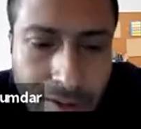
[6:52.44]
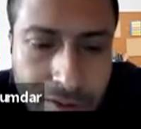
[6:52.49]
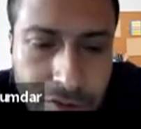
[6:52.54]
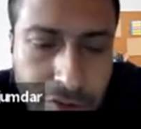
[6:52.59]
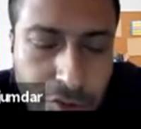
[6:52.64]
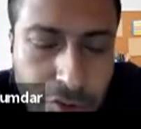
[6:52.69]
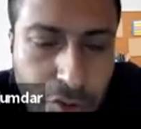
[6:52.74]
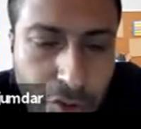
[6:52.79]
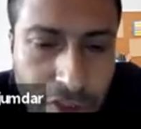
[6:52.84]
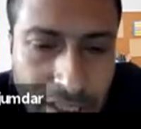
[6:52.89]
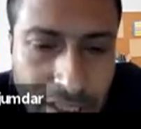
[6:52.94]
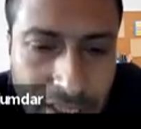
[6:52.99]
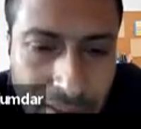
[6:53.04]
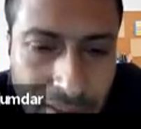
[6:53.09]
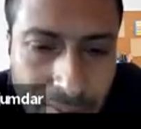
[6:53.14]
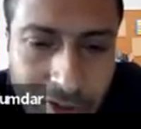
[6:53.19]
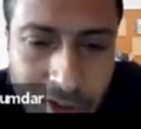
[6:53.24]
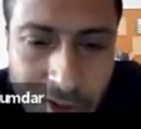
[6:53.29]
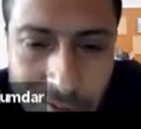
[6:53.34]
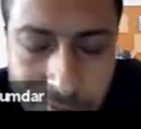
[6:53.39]
So total
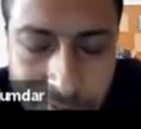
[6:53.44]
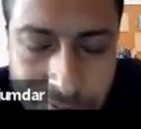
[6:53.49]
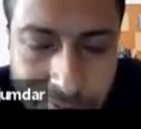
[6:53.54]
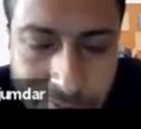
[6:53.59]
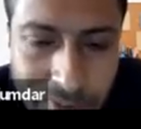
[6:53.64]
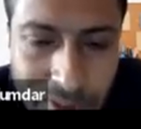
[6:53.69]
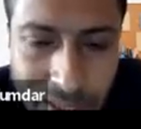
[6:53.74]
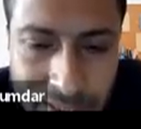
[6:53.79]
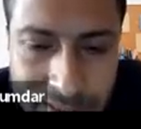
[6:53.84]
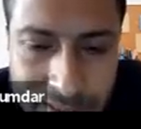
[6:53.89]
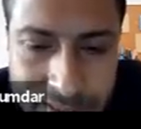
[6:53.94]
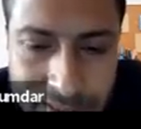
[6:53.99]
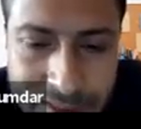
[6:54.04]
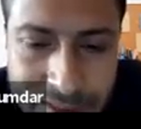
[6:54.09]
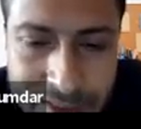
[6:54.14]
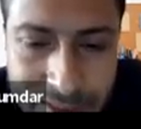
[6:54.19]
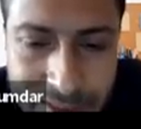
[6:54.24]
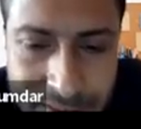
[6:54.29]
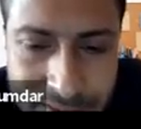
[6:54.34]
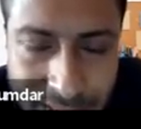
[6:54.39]
number of edges
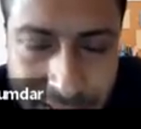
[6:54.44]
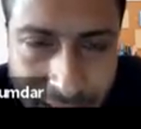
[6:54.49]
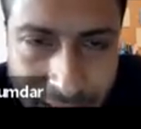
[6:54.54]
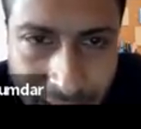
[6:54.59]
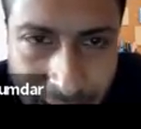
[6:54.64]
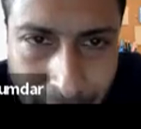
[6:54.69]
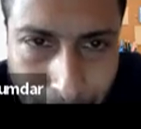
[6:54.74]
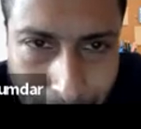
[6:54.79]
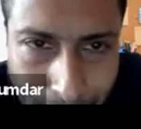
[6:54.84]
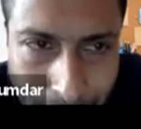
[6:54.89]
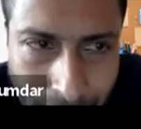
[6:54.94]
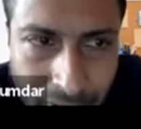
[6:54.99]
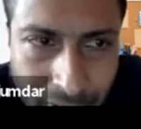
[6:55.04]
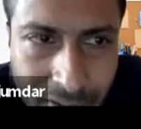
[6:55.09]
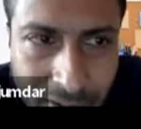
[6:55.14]
is m.